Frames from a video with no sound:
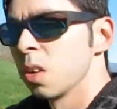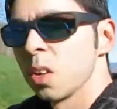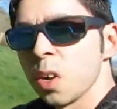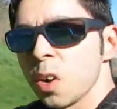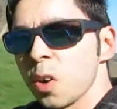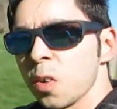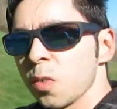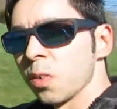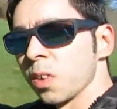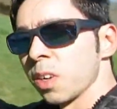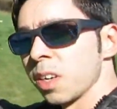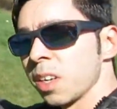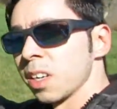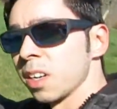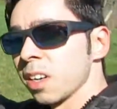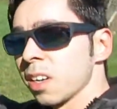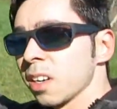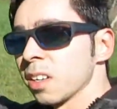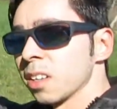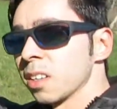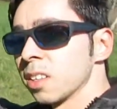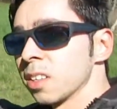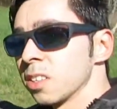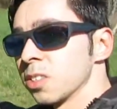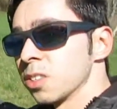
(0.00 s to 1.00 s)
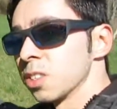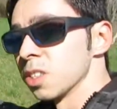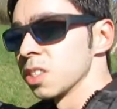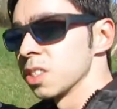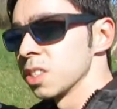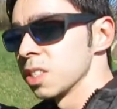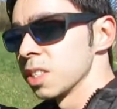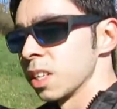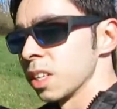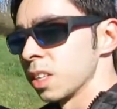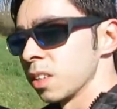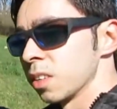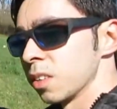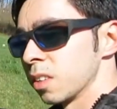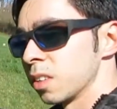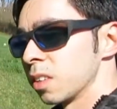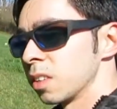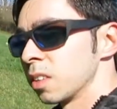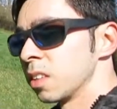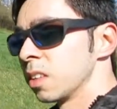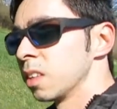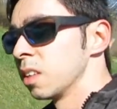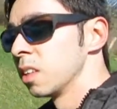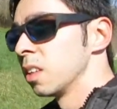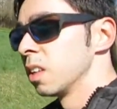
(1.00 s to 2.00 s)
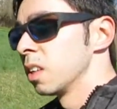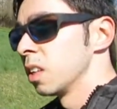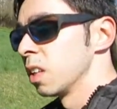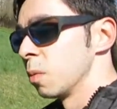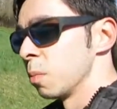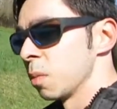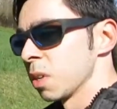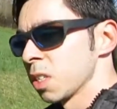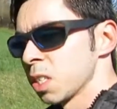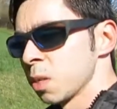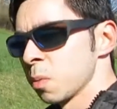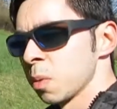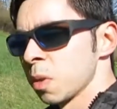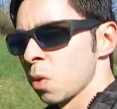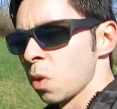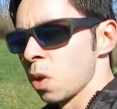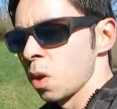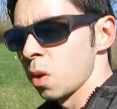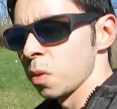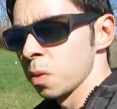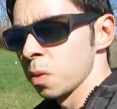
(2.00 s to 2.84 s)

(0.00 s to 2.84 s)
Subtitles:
over here, just sitting. It must have been a